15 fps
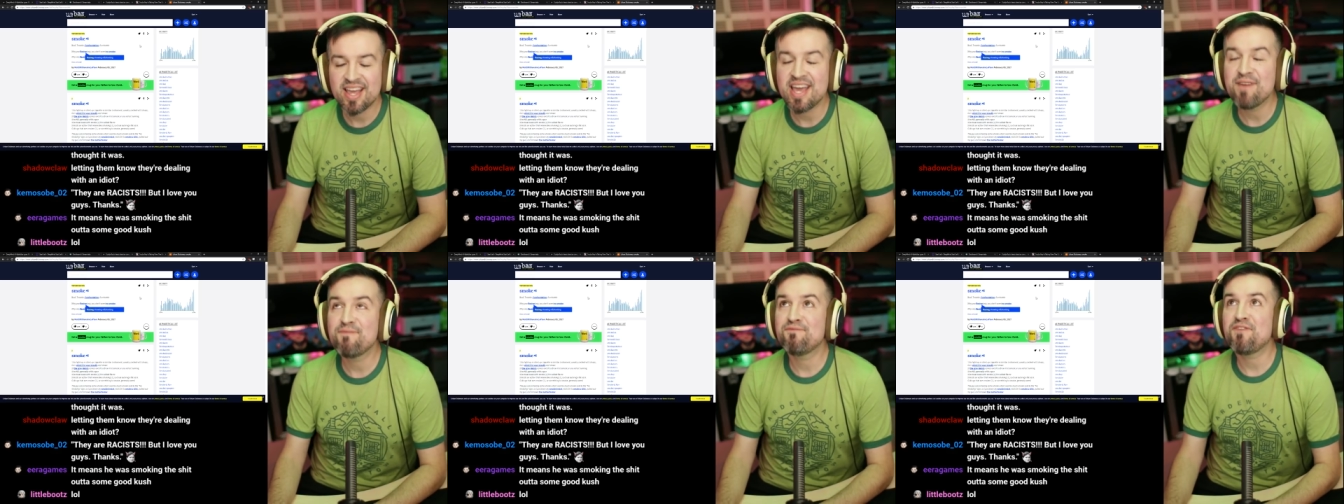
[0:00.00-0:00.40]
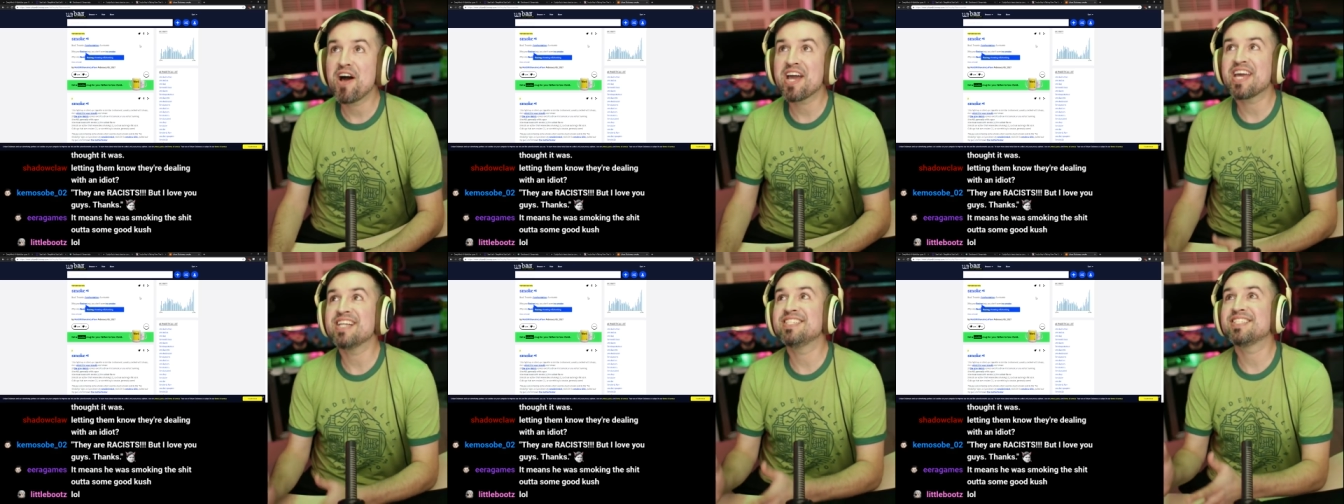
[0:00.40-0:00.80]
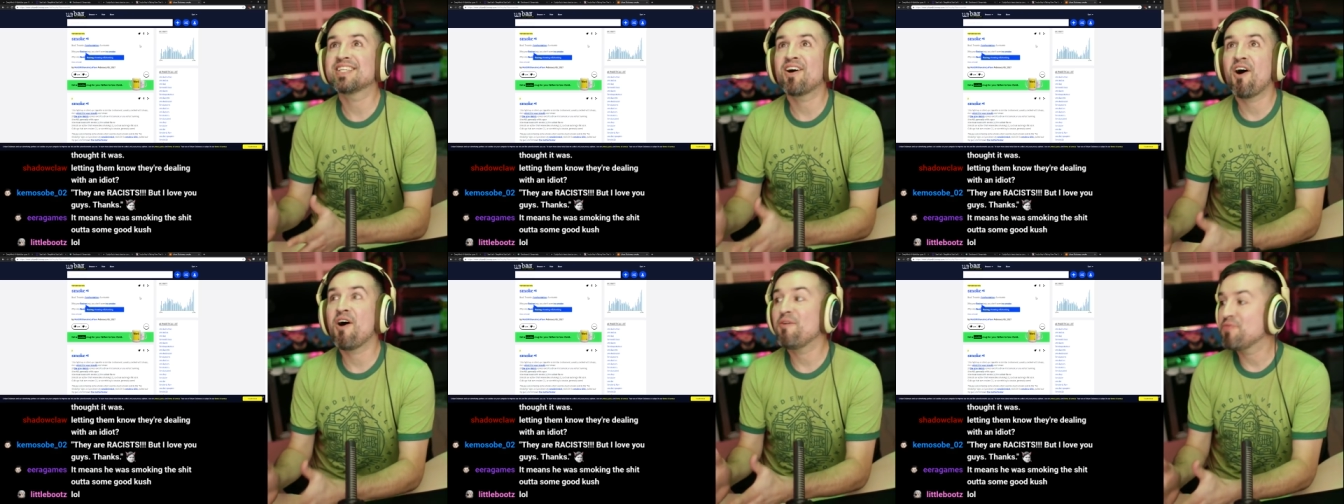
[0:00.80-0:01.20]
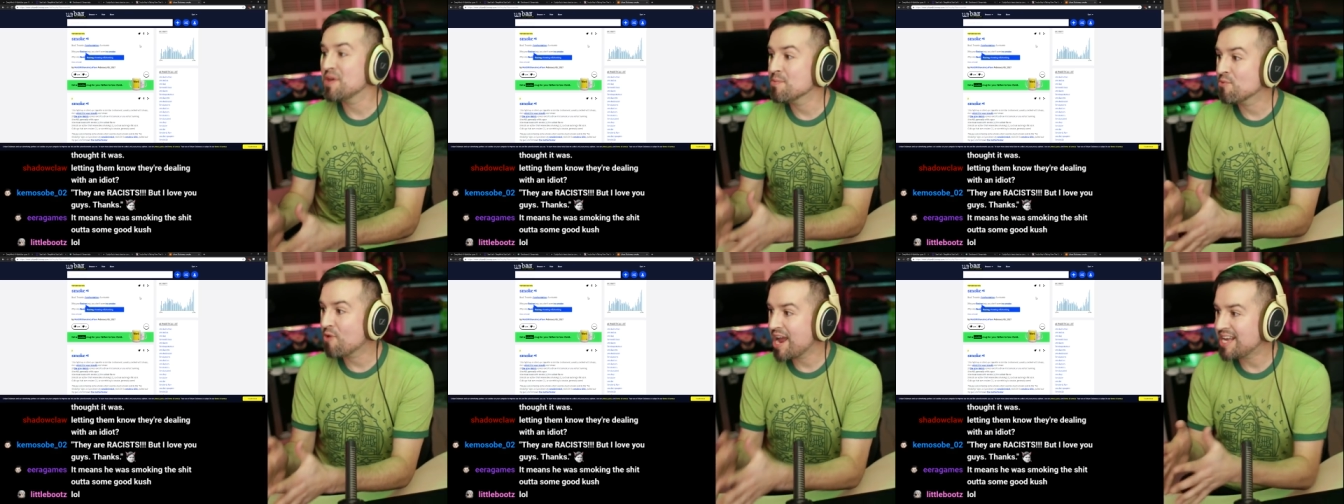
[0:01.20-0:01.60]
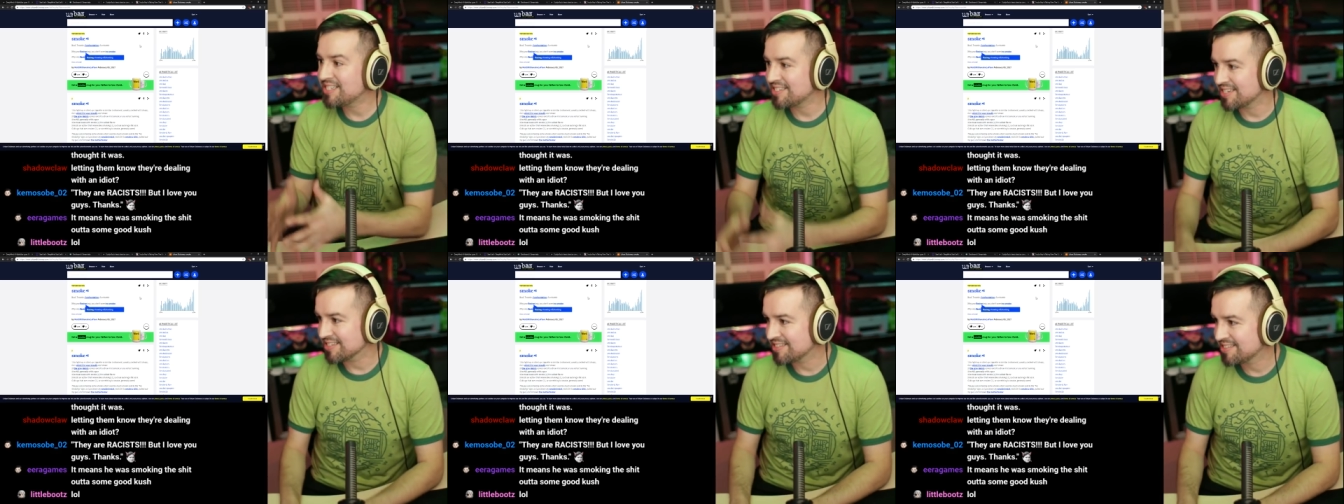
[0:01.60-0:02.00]
He fucking called them
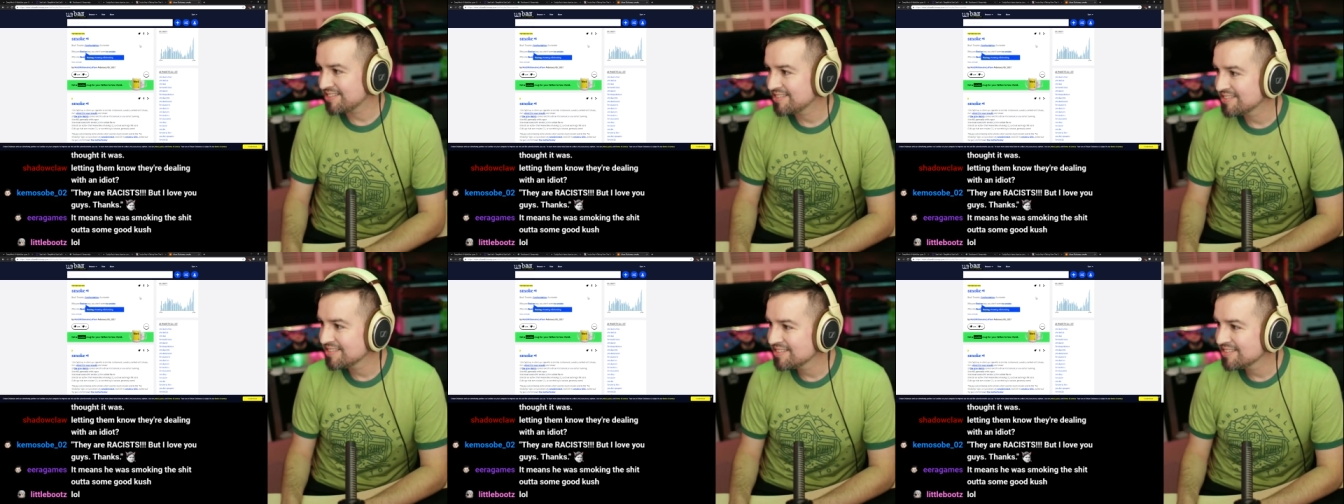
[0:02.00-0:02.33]
racist.